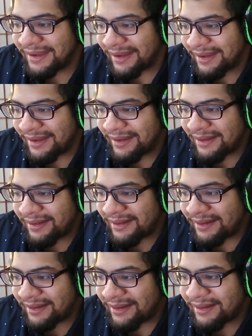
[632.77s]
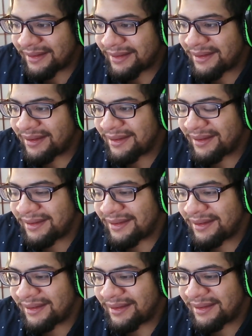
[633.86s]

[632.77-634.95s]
(silence)